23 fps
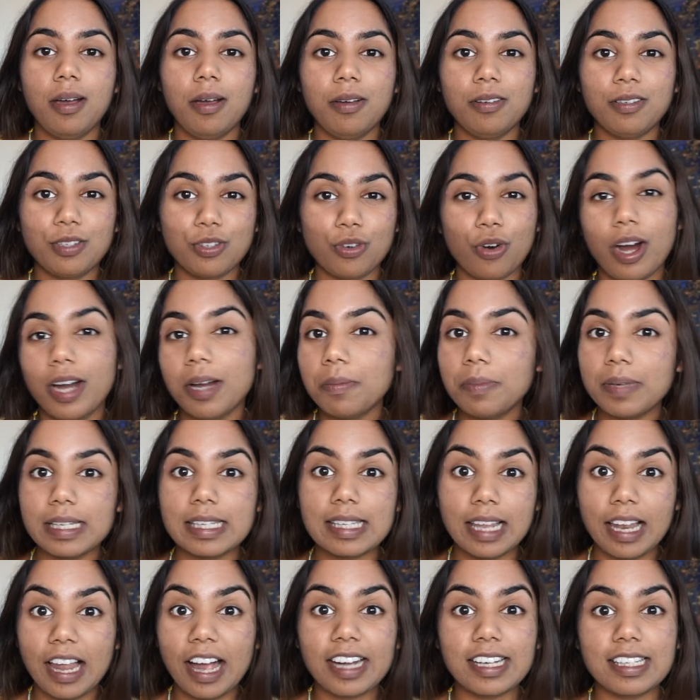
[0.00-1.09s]
Try and be
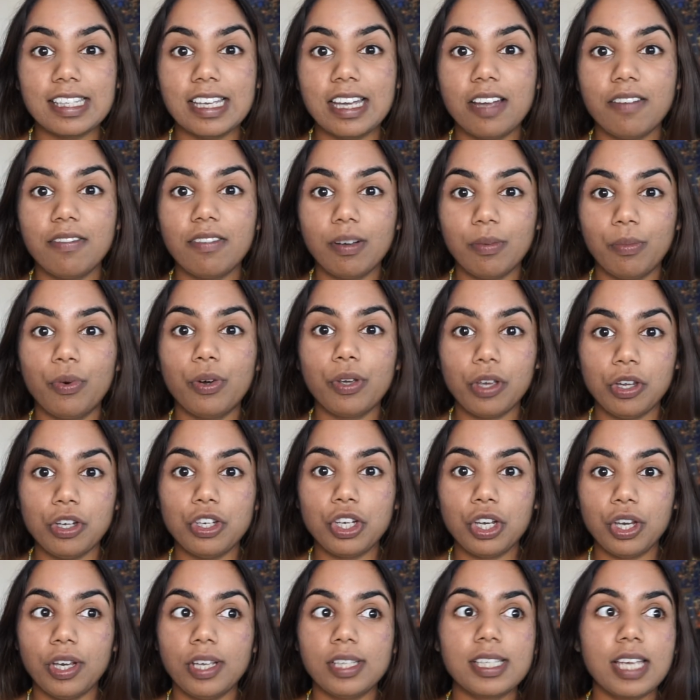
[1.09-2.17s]
selective in what you
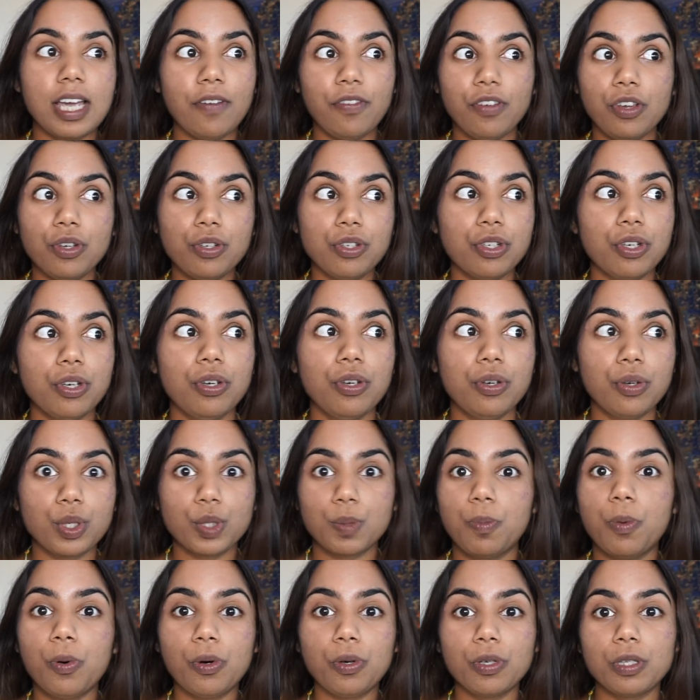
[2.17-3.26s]
choose. If you do
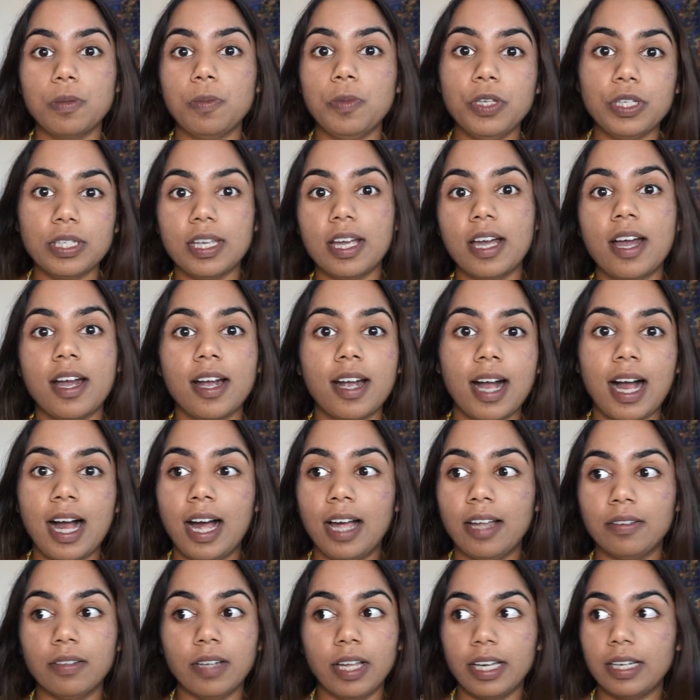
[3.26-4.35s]
sports, music,
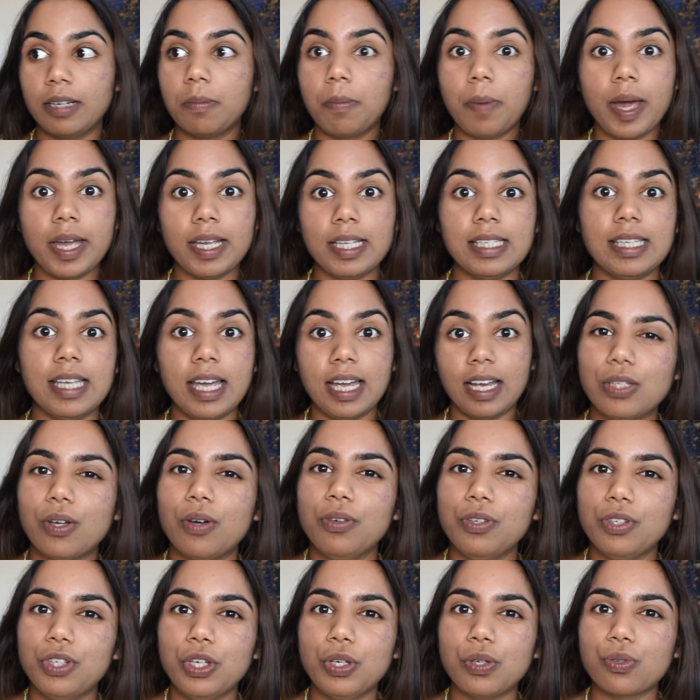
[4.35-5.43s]
and like painting,
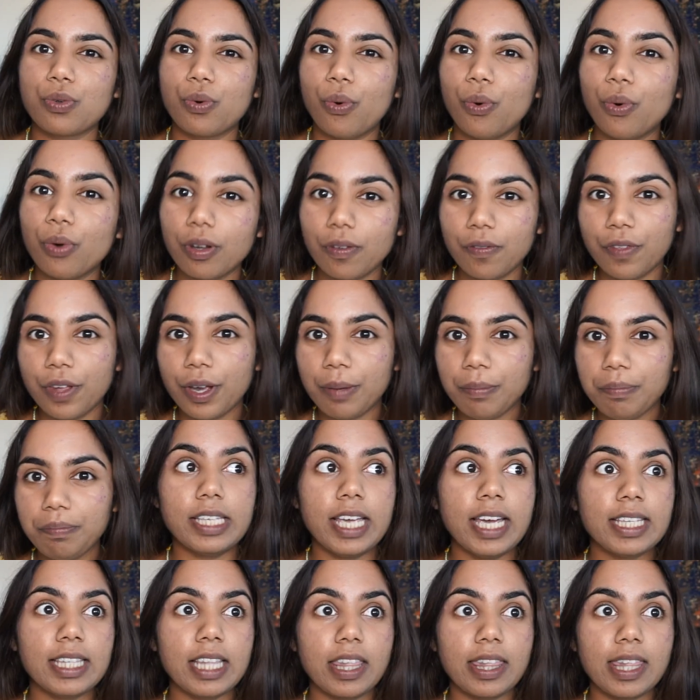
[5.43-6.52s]
don't choose all of them.
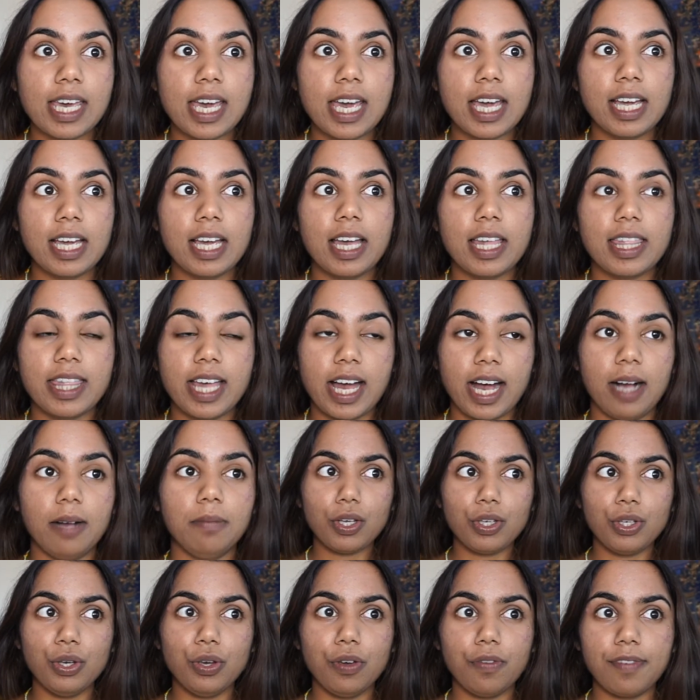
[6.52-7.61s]
Take the thing that
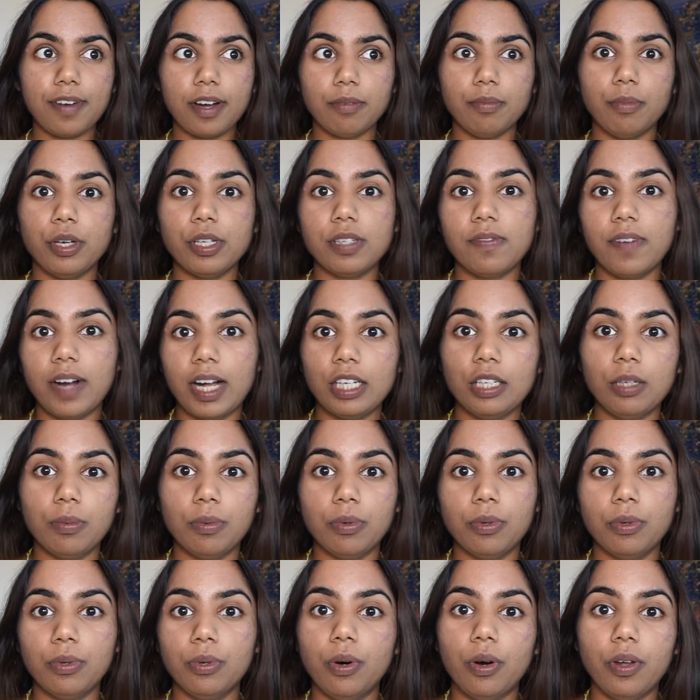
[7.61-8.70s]
you found most valuable
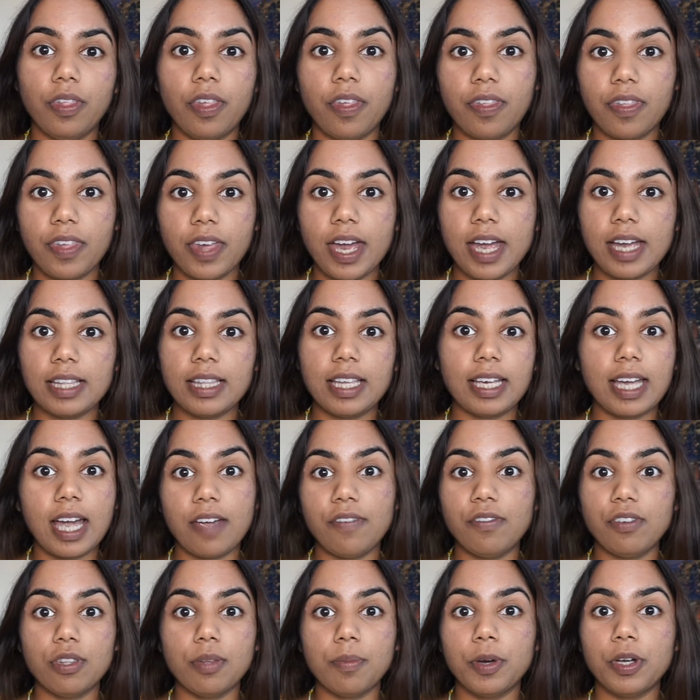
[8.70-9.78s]
or the thing that gave
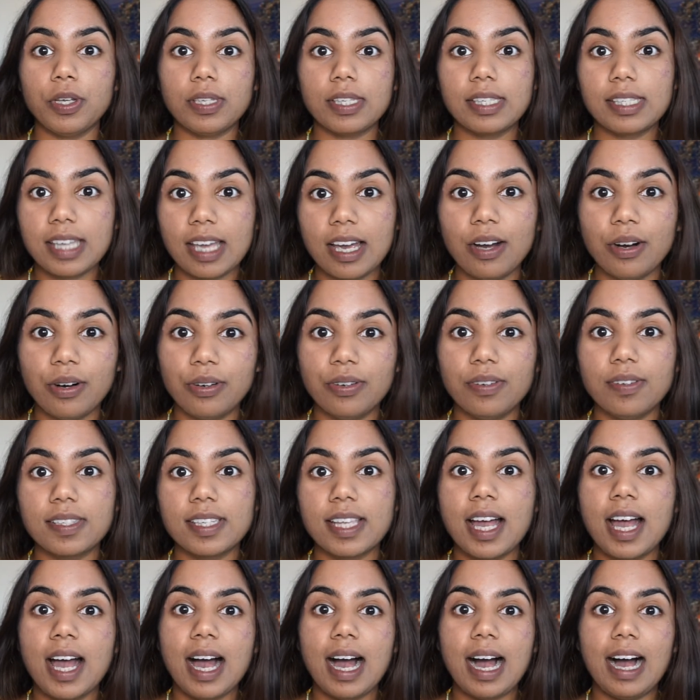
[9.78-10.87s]
you the most skills
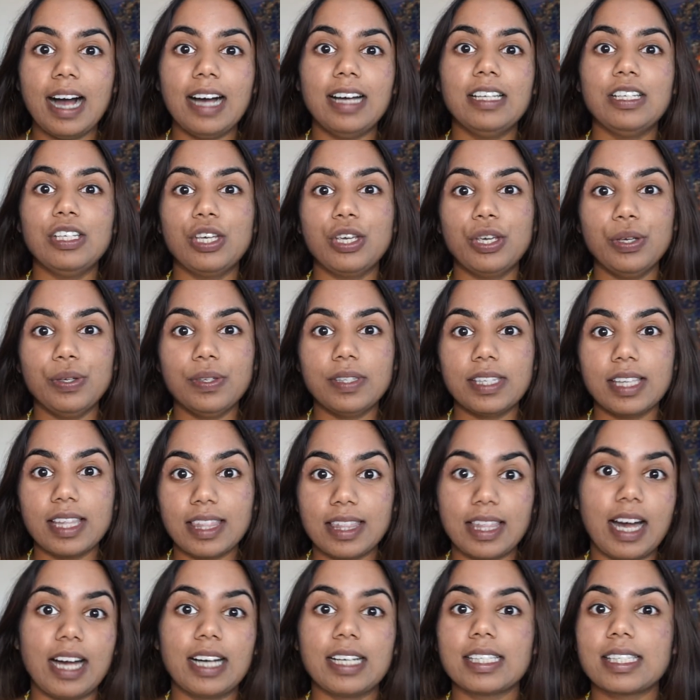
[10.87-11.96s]
and use
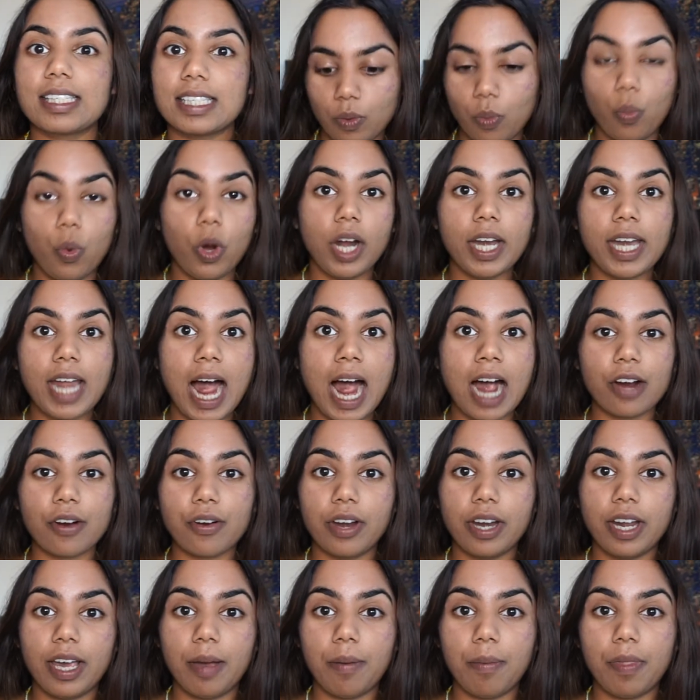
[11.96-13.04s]
that. One
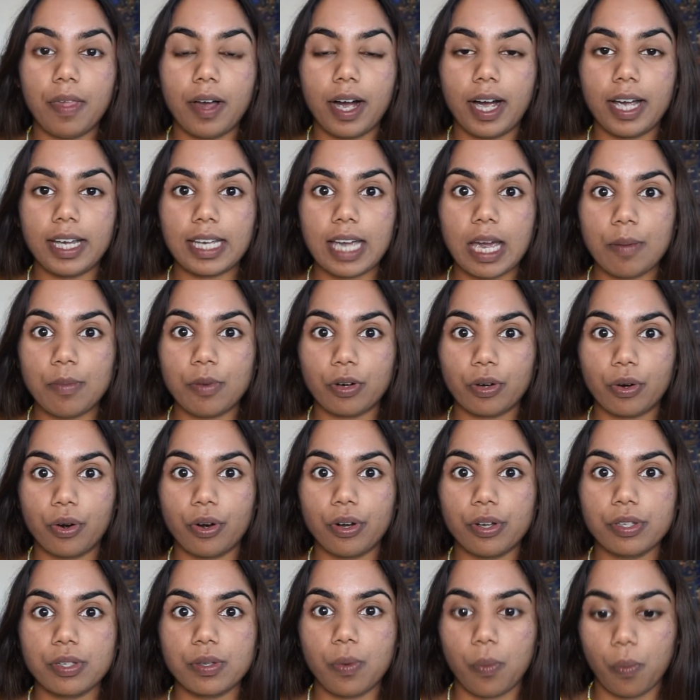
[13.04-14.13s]
acronym that I came
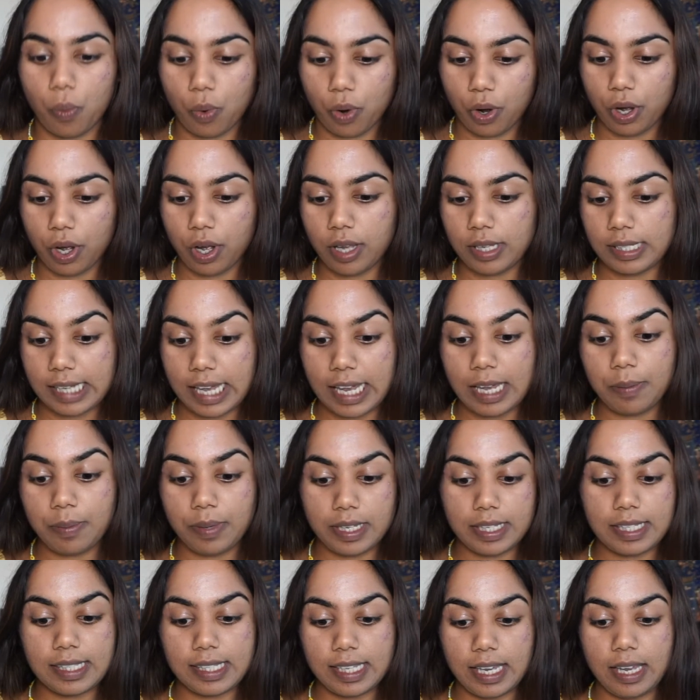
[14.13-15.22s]
across was
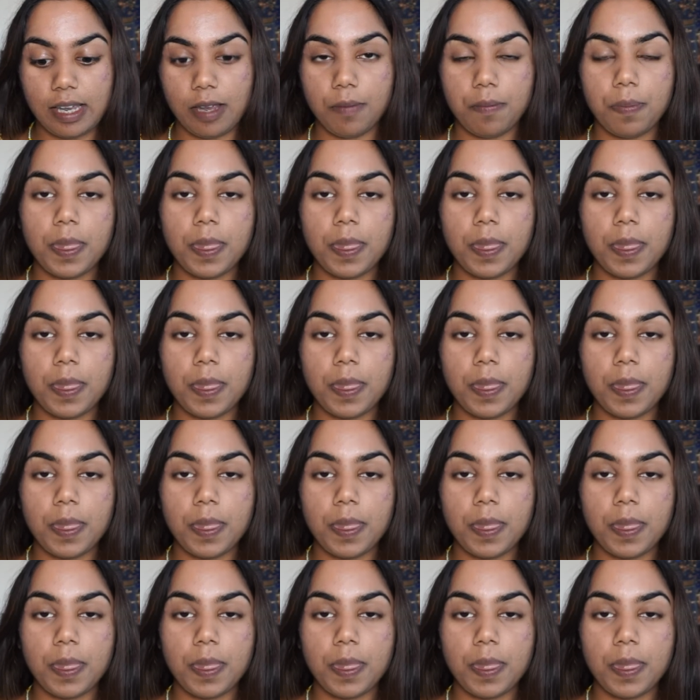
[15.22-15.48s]
ABC.